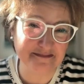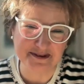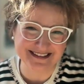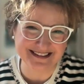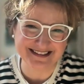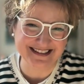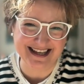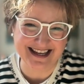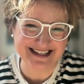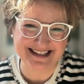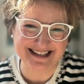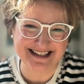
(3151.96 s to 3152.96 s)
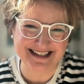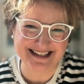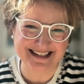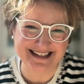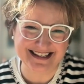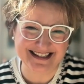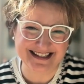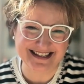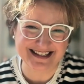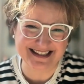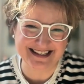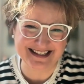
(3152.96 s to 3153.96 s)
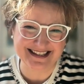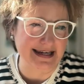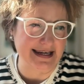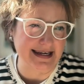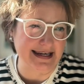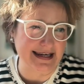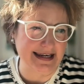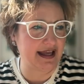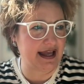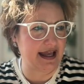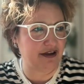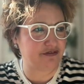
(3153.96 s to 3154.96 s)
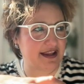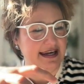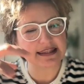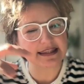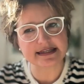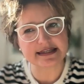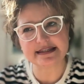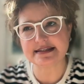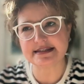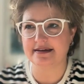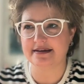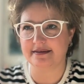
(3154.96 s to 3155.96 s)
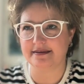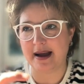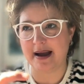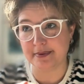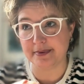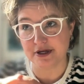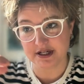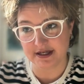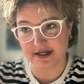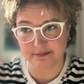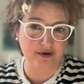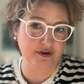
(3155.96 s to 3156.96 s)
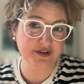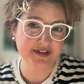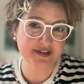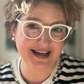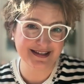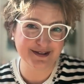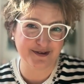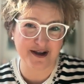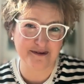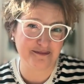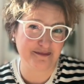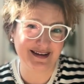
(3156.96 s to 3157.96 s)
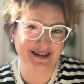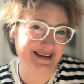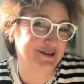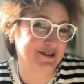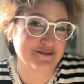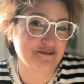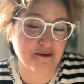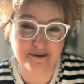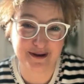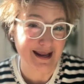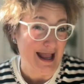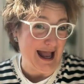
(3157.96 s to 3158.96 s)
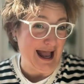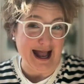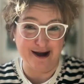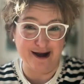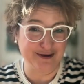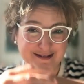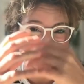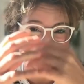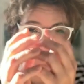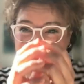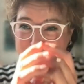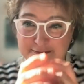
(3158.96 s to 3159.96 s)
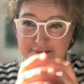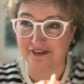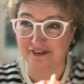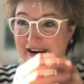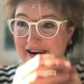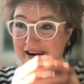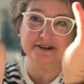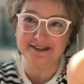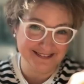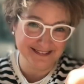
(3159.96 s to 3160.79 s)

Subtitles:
is the next adventure, because I never have done this publishing process. So I'm really looking forward. How is this flower